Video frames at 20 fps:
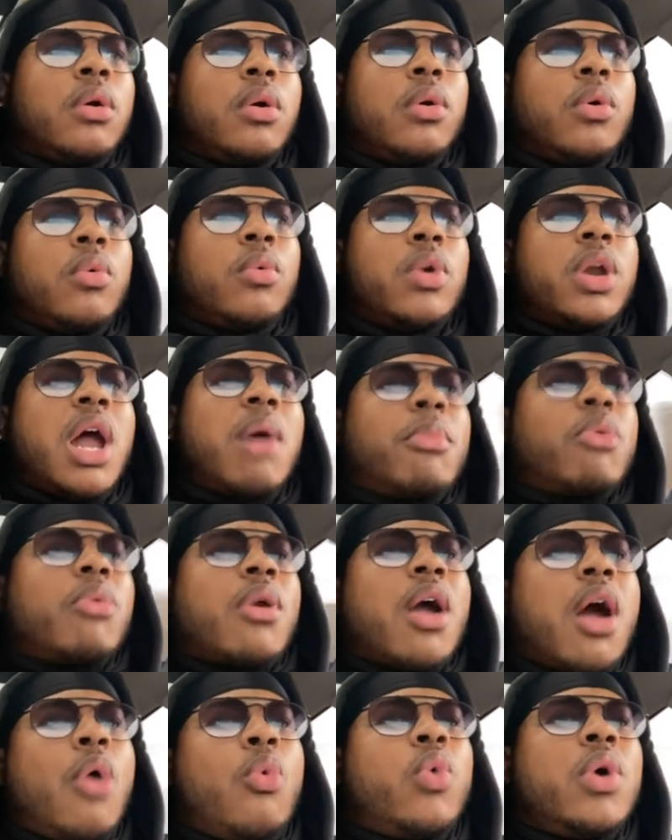When I'm
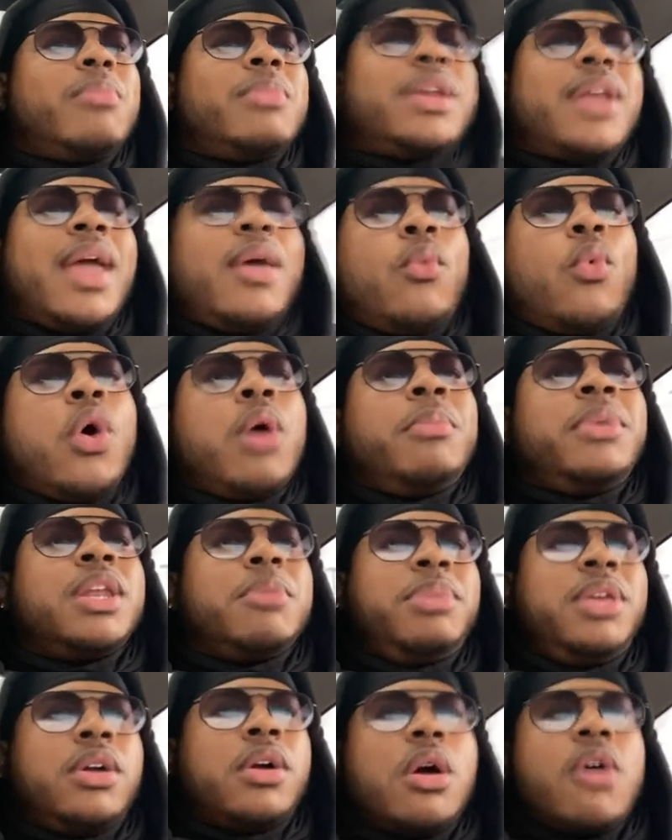around women, they want me to
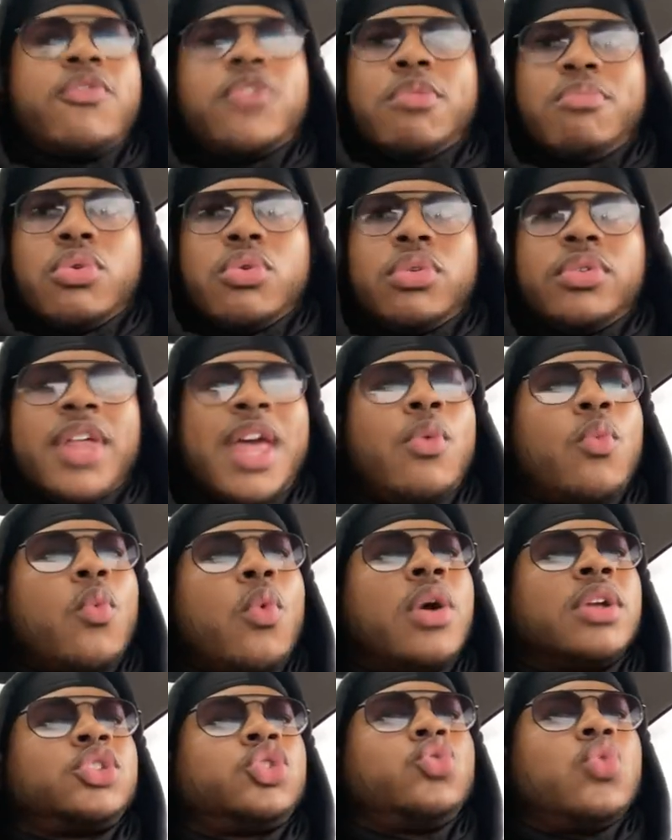be comfortable. They
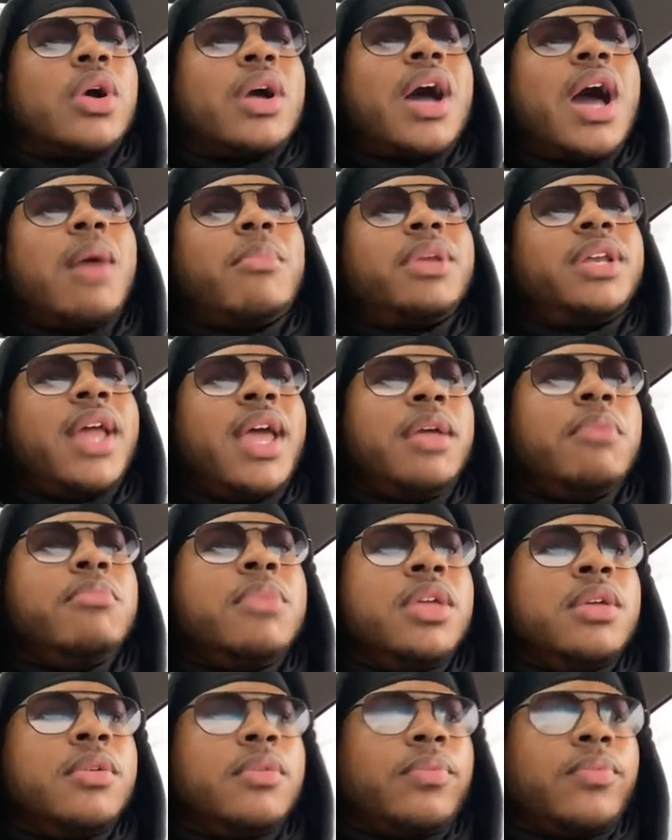want to accommodate
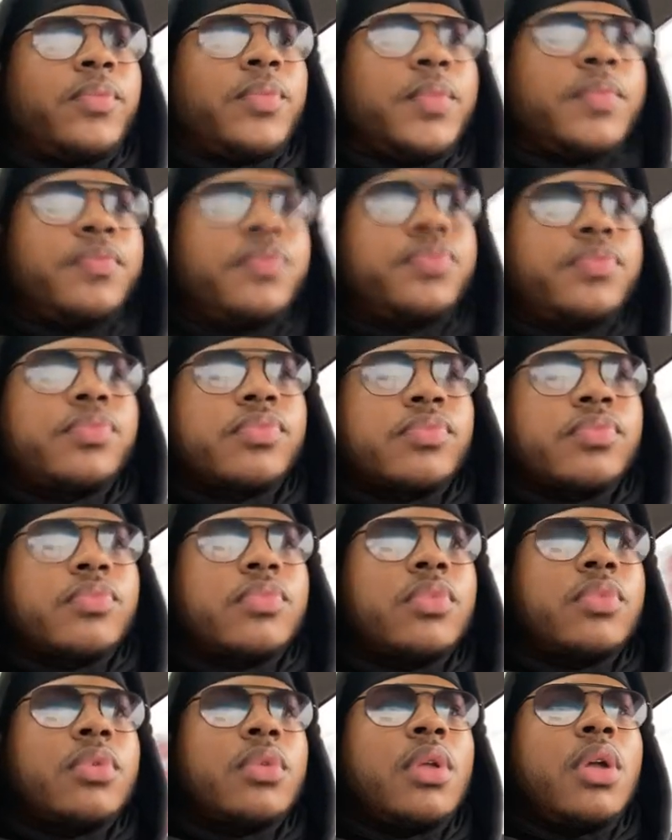me
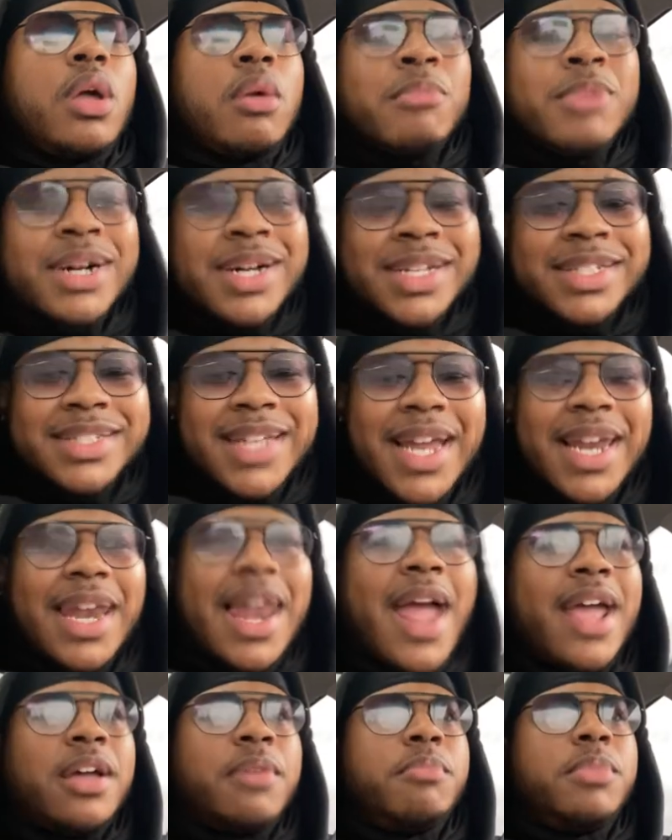because they
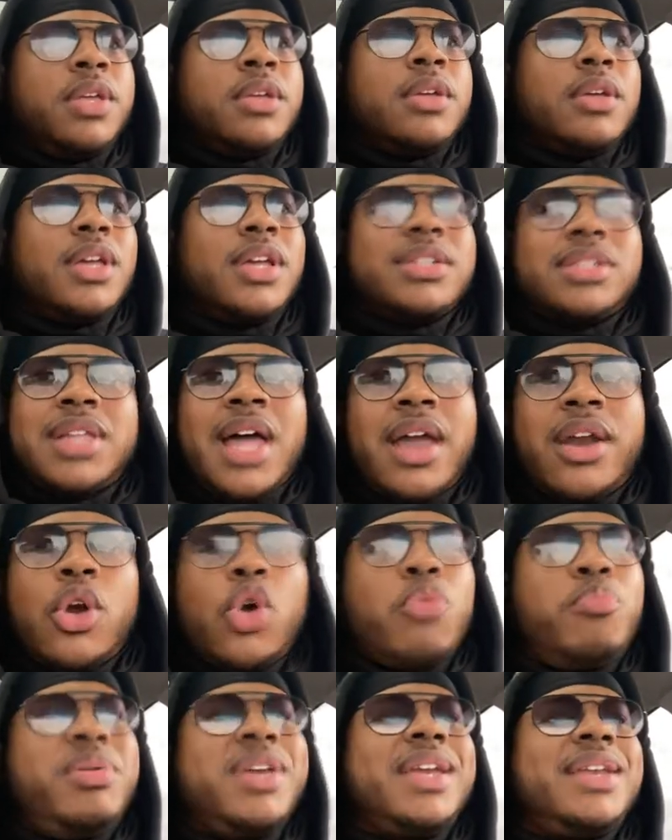like me. It's not
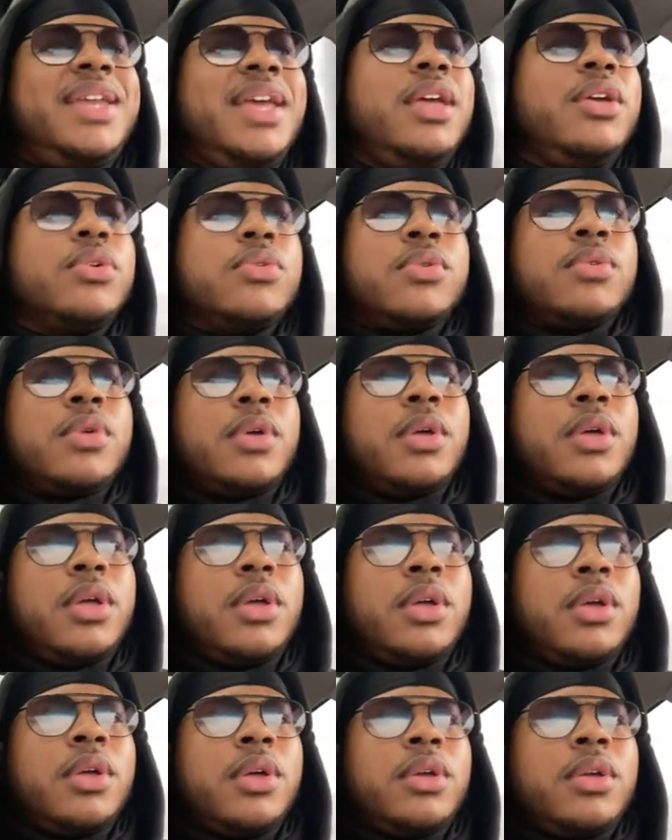no big deal.
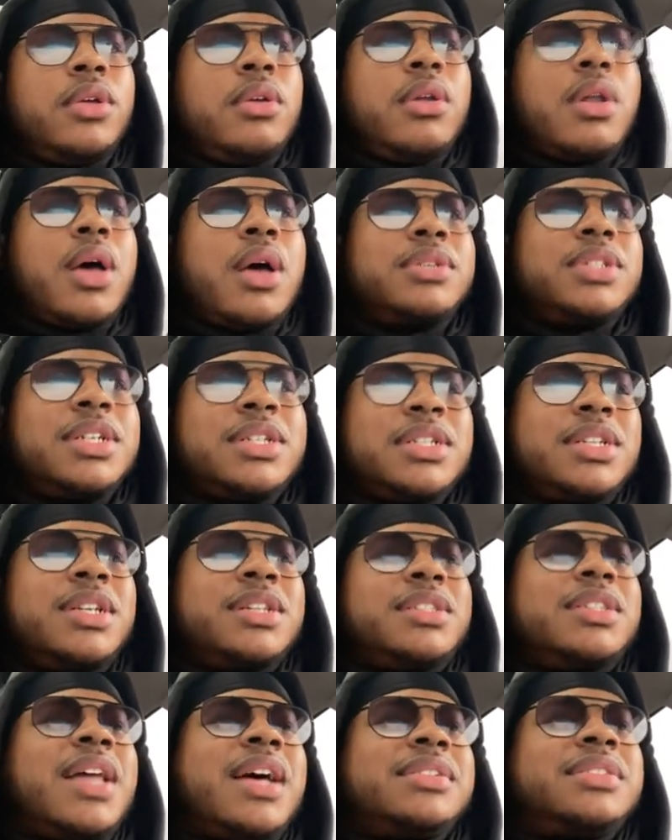You know,
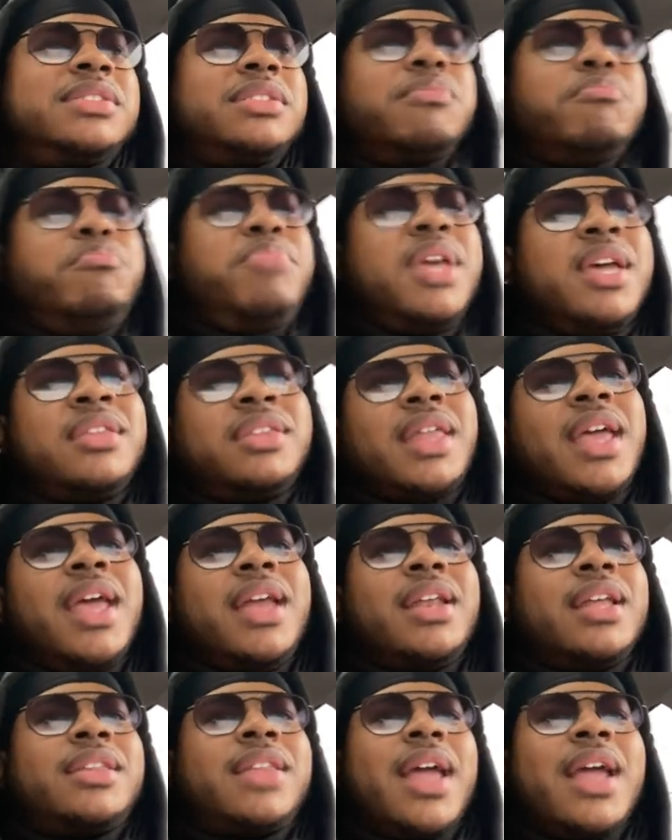it's not some big
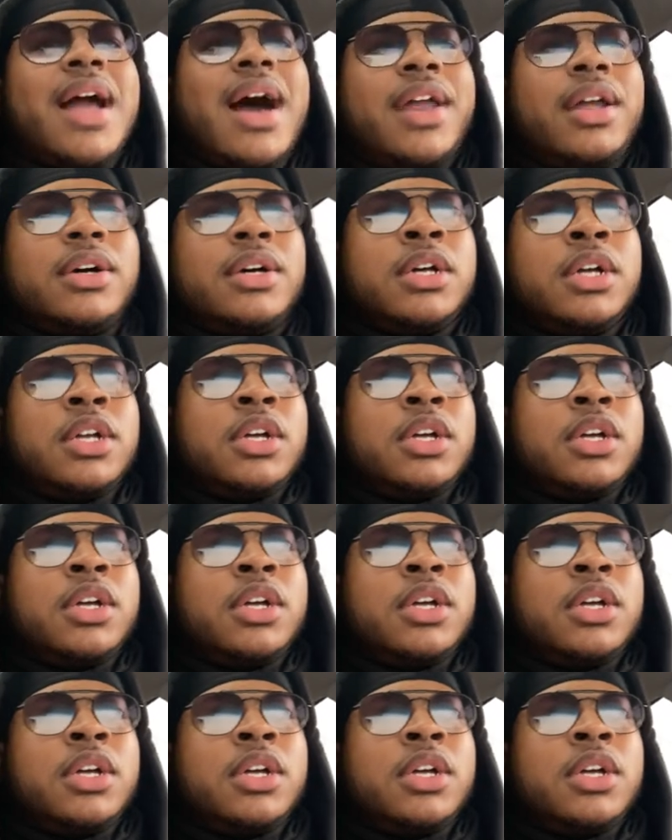thing that they got to